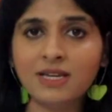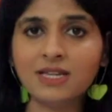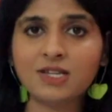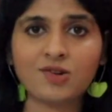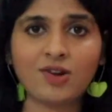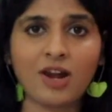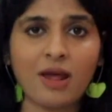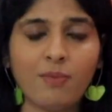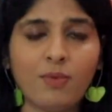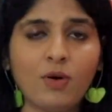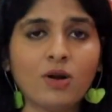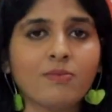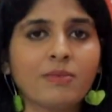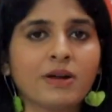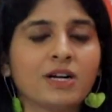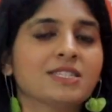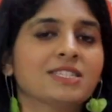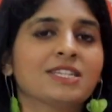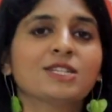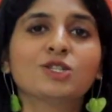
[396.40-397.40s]
this tripod
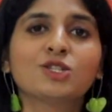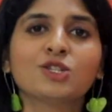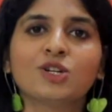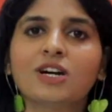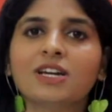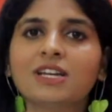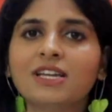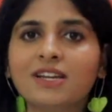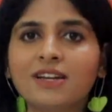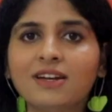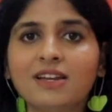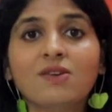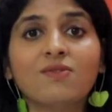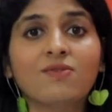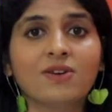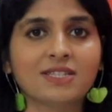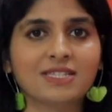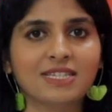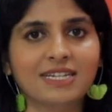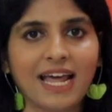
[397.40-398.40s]
because it's really
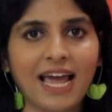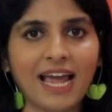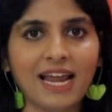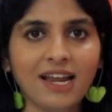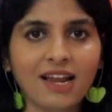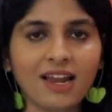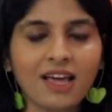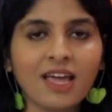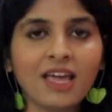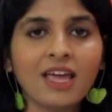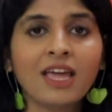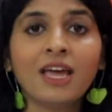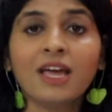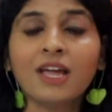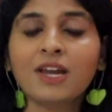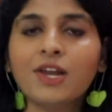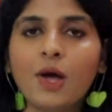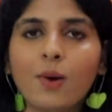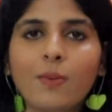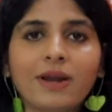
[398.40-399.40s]
versatile.
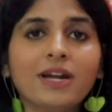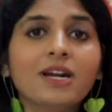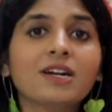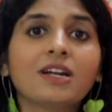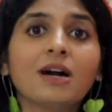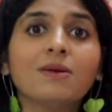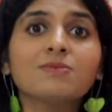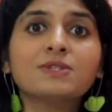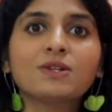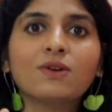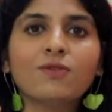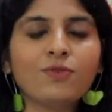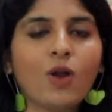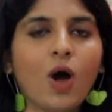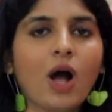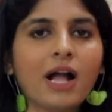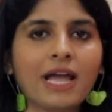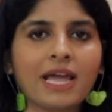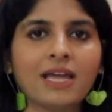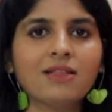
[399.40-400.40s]
Now when it comes to
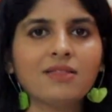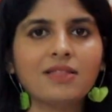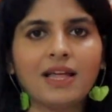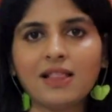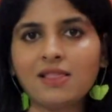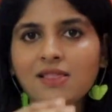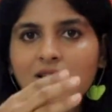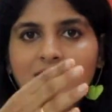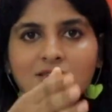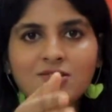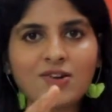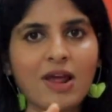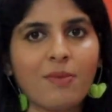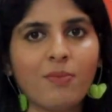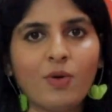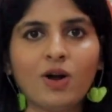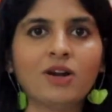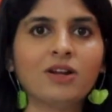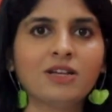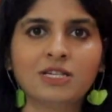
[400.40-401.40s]
vlogging, then this
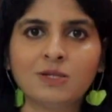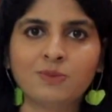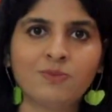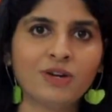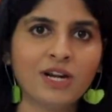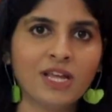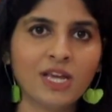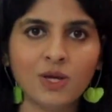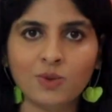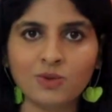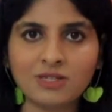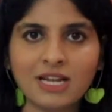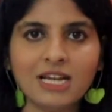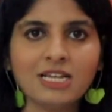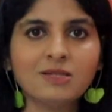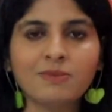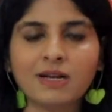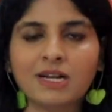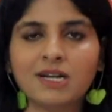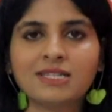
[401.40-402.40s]
tripod is pretty
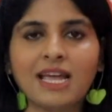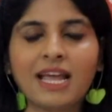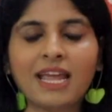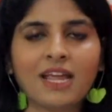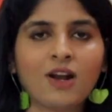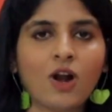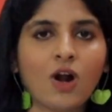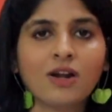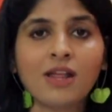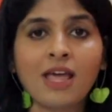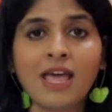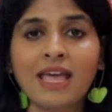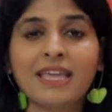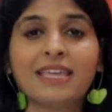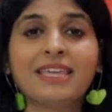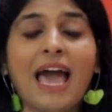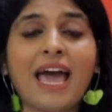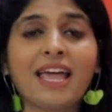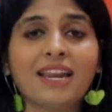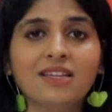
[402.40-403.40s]
useless because I cannot
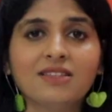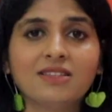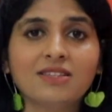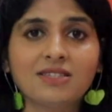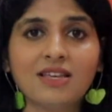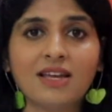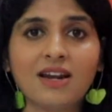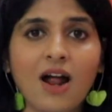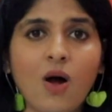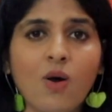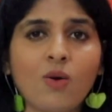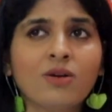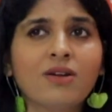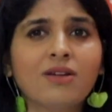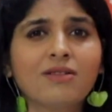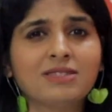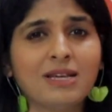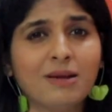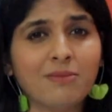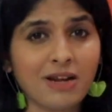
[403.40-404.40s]
carry this around.
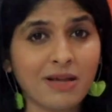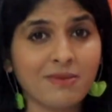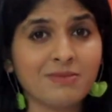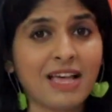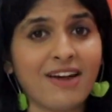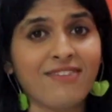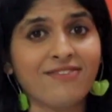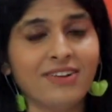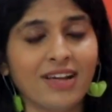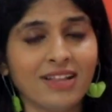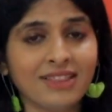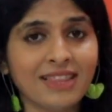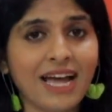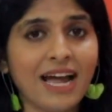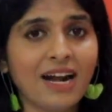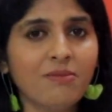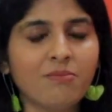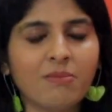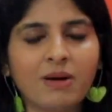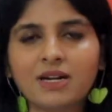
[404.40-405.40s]
Sometimes I have done
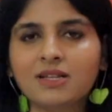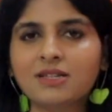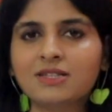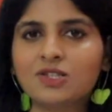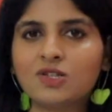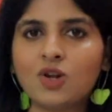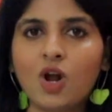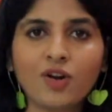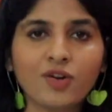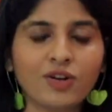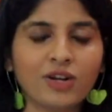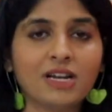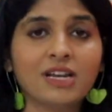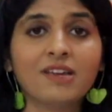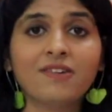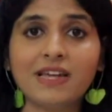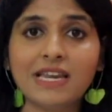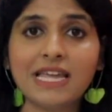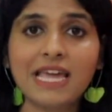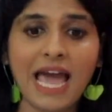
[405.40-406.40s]
that, but it's not
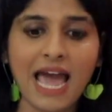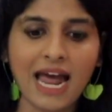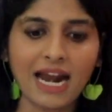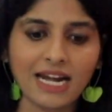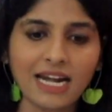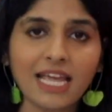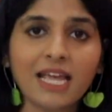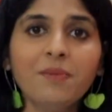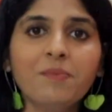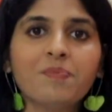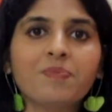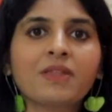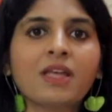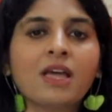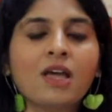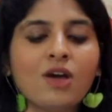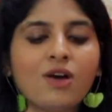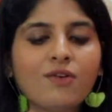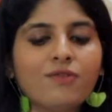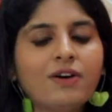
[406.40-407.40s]
really very handy.
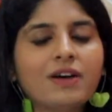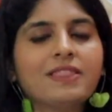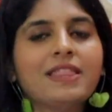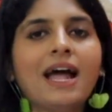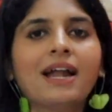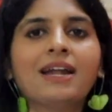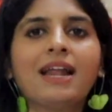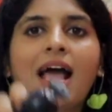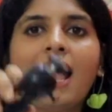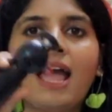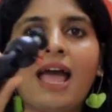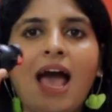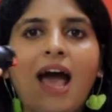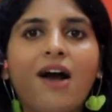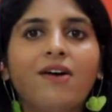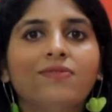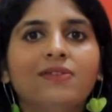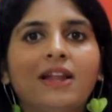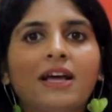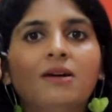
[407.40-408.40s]
For that I
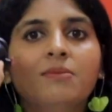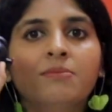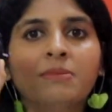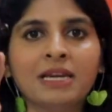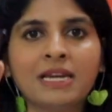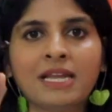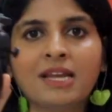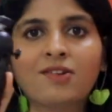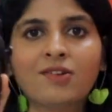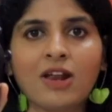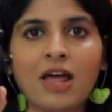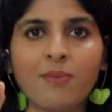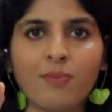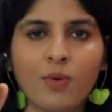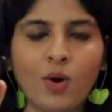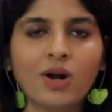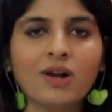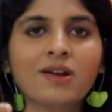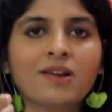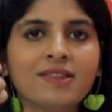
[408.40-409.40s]
have like a mini
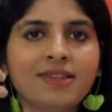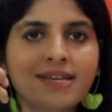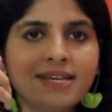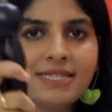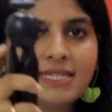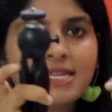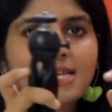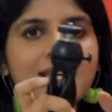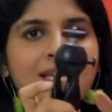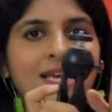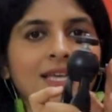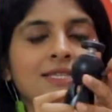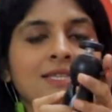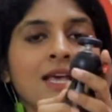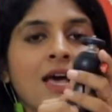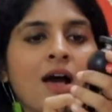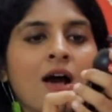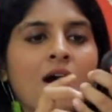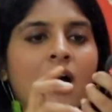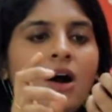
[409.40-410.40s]
tripod. This is
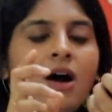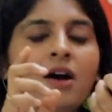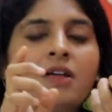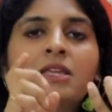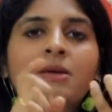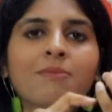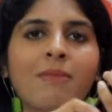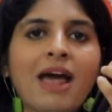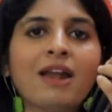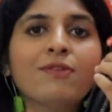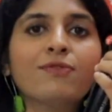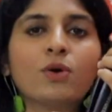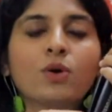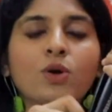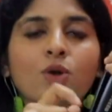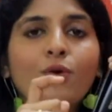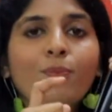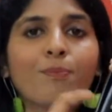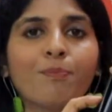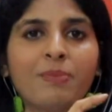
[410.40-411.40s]
the
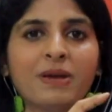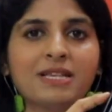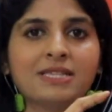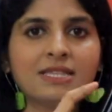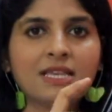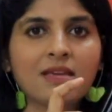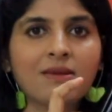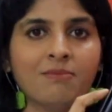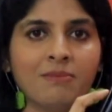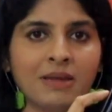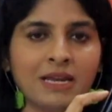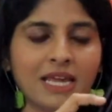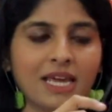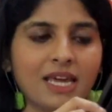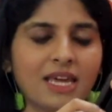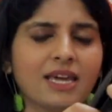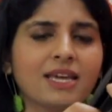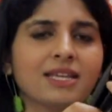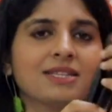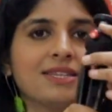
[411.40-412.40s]
Manfrotto Pixie
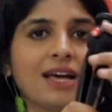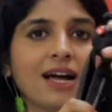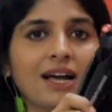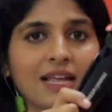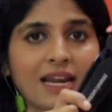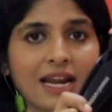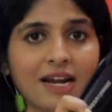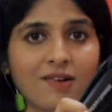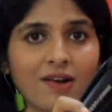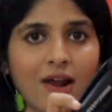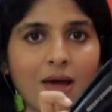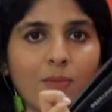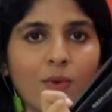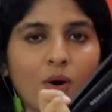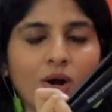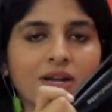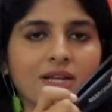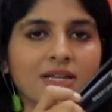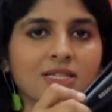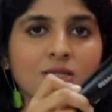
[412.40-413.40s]
Mini. It's a great
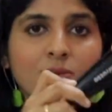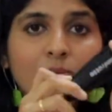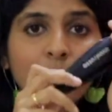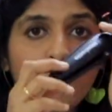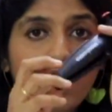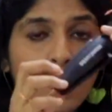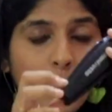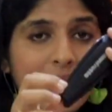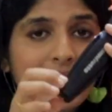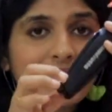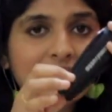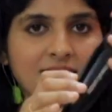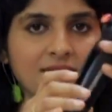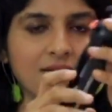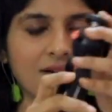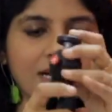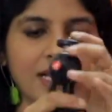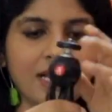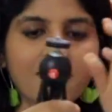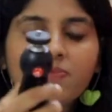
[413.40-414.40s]
tripod. It's quite
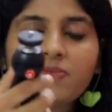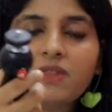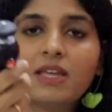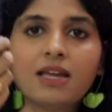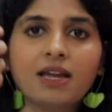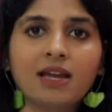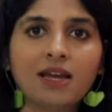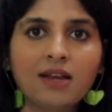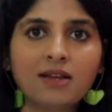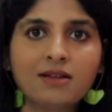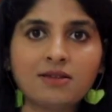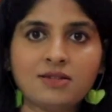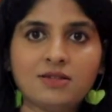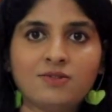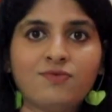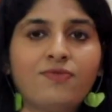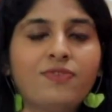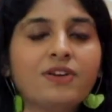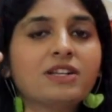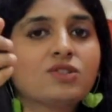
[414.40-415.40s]
sturdy. It
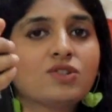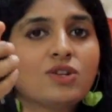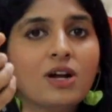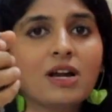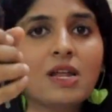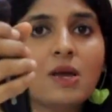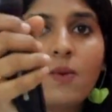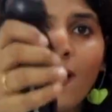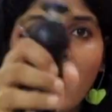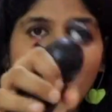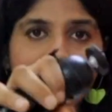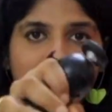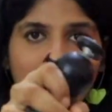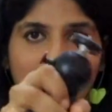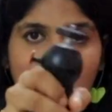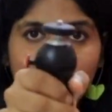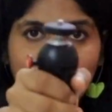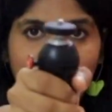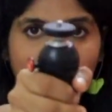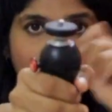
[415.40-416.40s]
fits really well. So
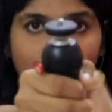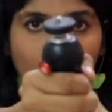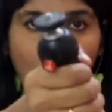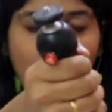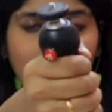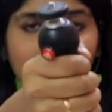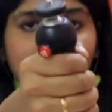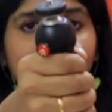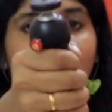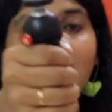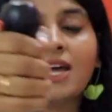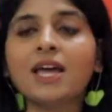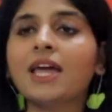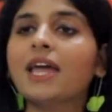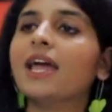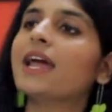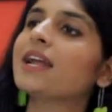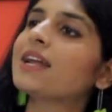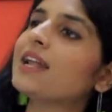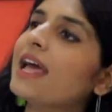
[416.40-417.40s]
if I hold
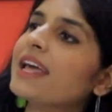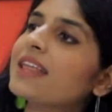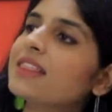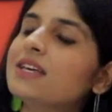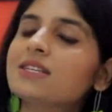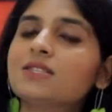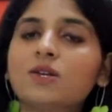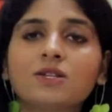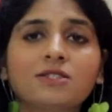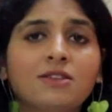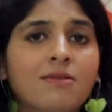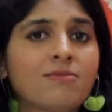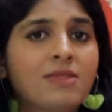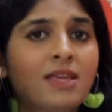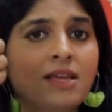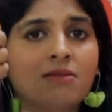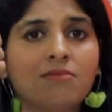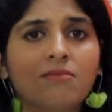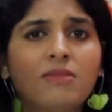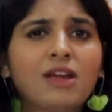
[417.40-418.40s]
it like this or
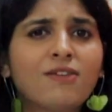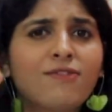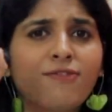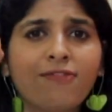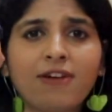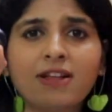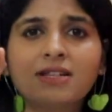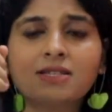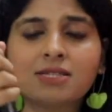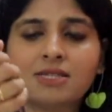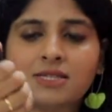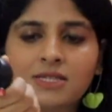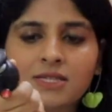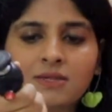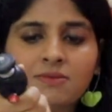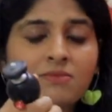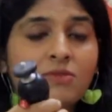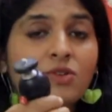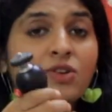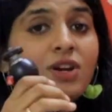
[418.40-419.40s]
something, it
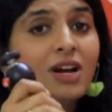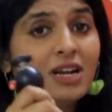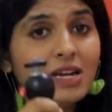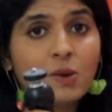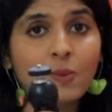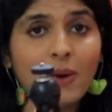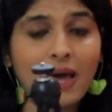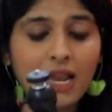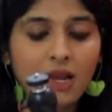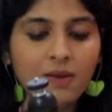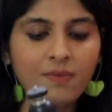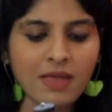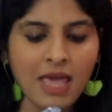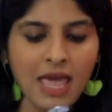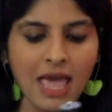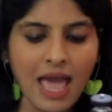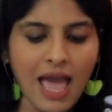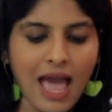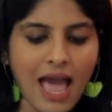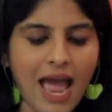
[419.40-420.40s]
fits really well.
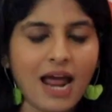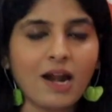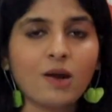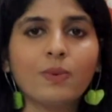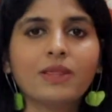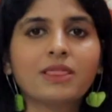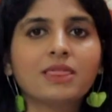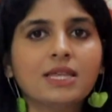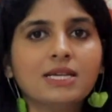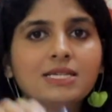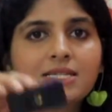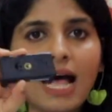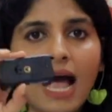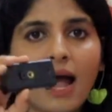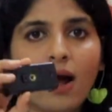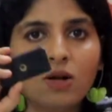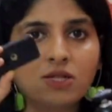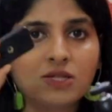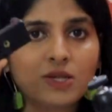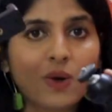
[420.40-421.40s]
And with this I
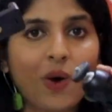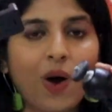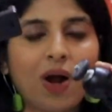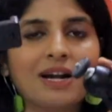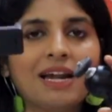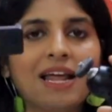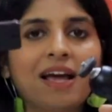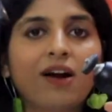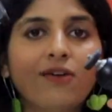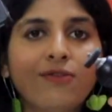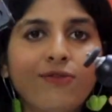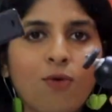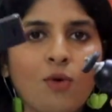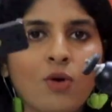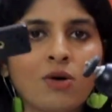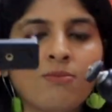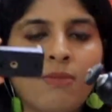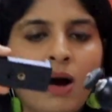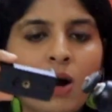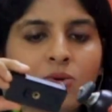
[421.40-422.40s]
also got like a
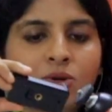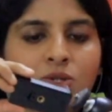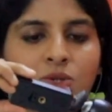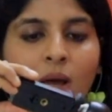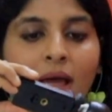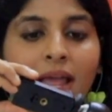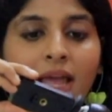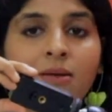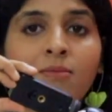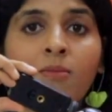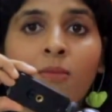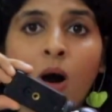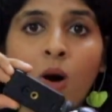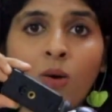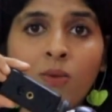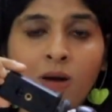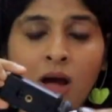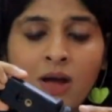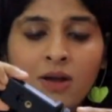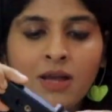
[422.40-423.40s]
phone mount, so I can
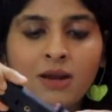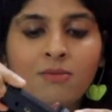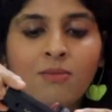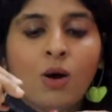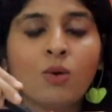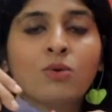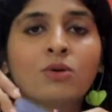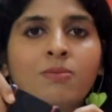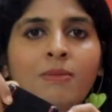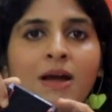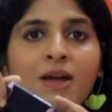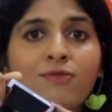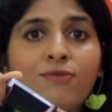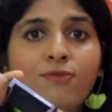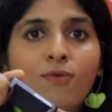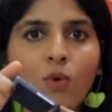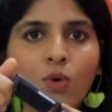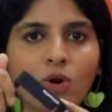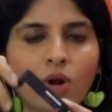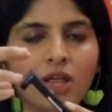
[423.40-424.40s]
mount my
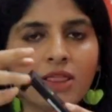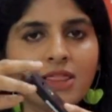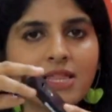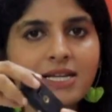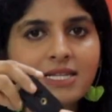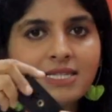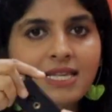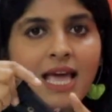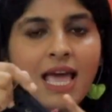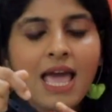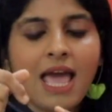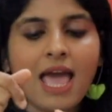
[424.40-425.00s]
phone on this,